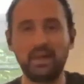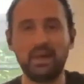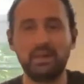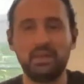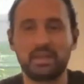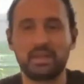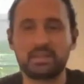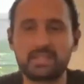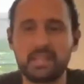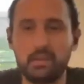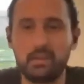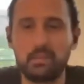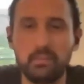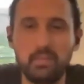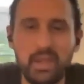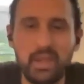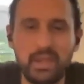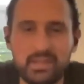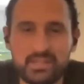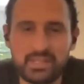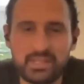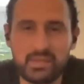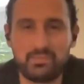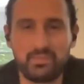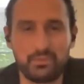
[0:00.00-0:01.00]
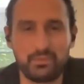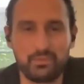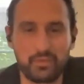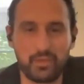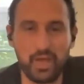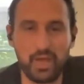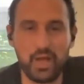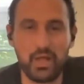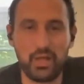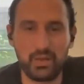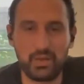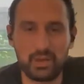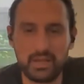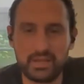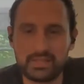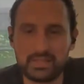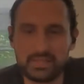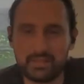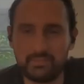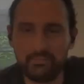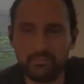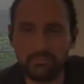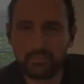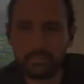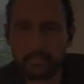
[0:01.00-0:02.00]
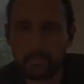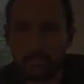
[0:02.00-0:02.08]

next time you're making something for the holidays.